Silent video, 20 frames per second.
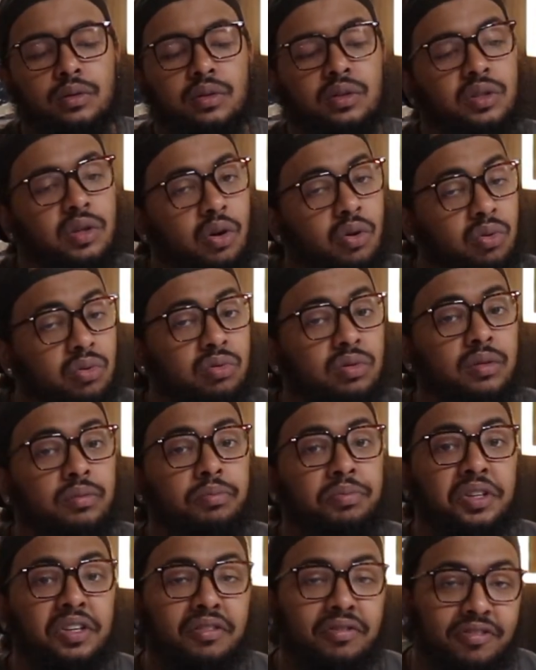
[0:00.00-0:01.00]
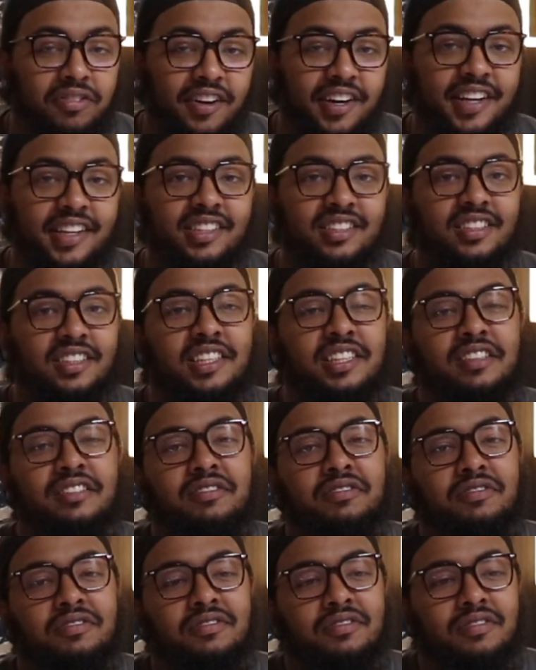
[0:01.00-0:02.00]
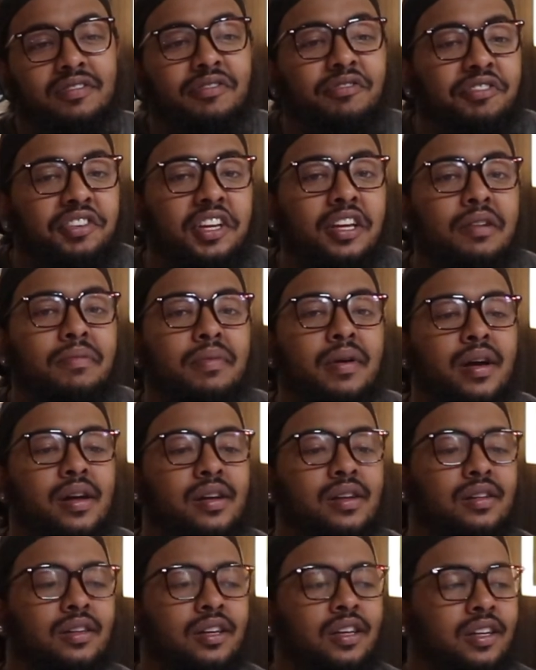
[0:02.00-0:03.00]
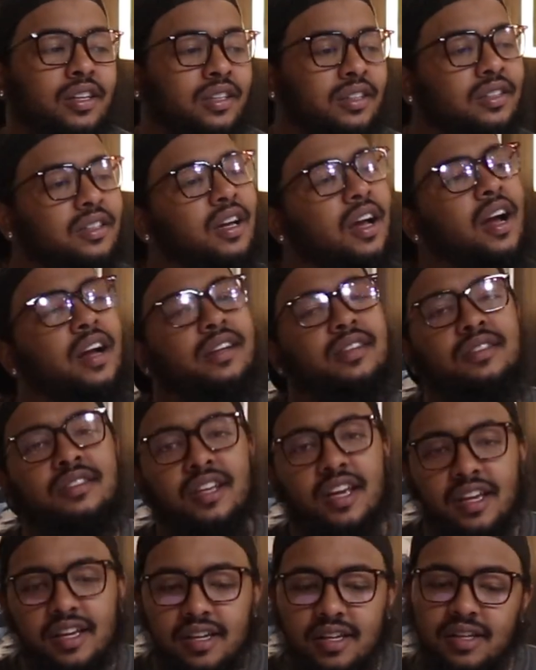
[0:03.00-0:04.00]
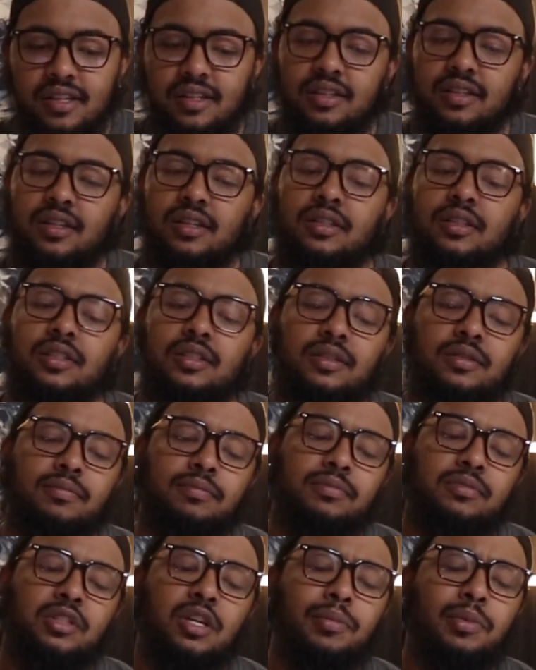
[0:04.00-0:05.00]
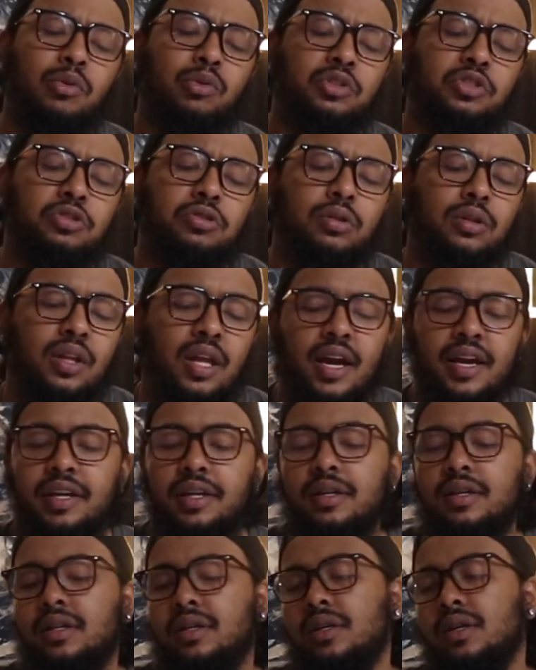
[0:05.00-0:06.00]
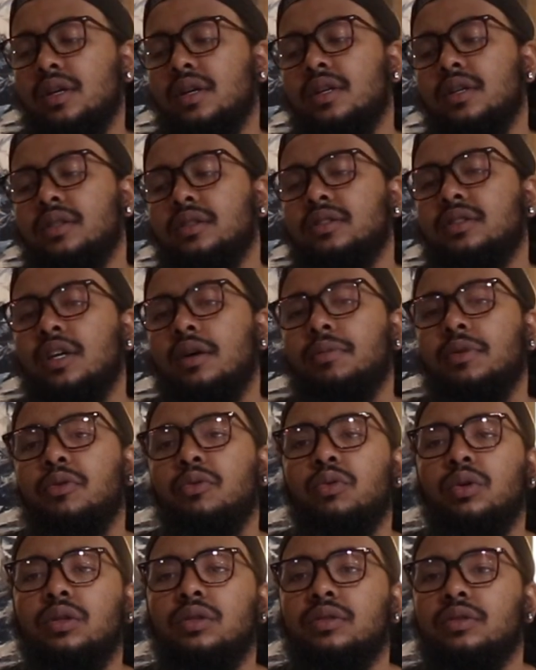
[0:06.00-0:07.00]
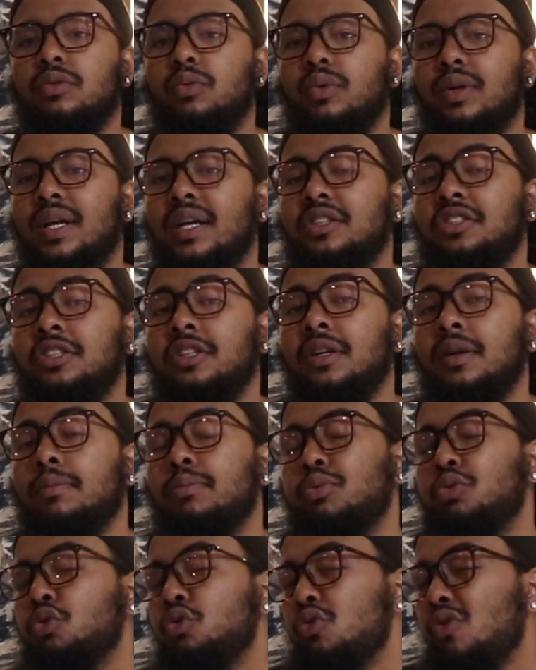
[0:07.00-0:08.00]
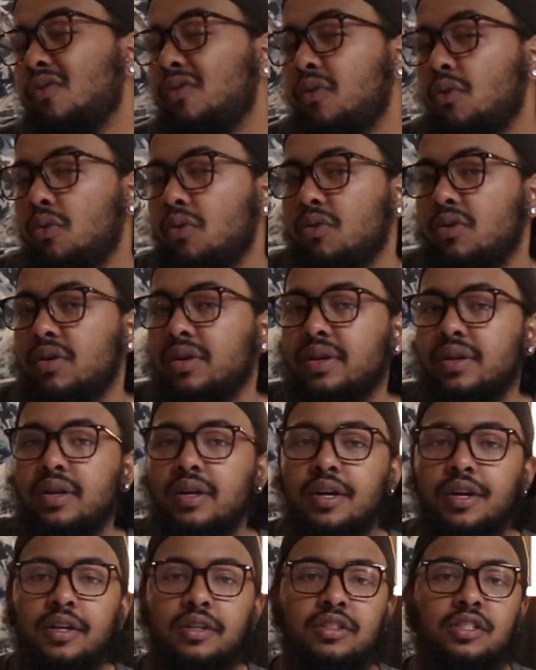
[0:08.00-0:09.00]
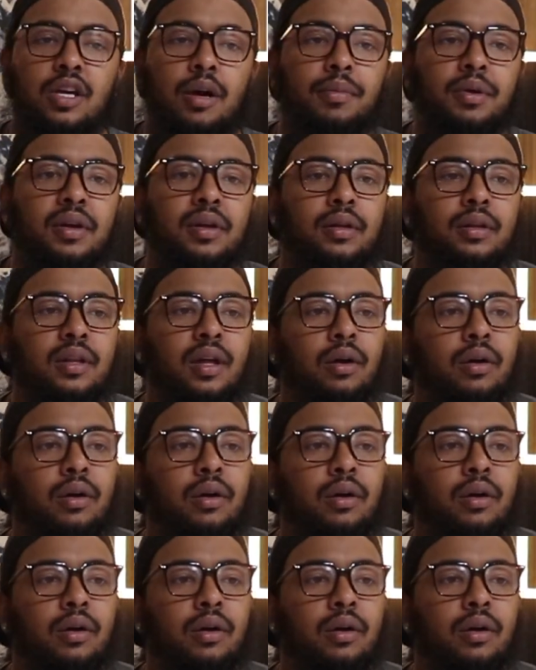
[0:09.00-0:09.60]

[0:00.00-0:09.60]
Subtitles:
don't be afraid to give feedback. I can take it. Tell me what you like. Tell me what I should improve on. Tell me,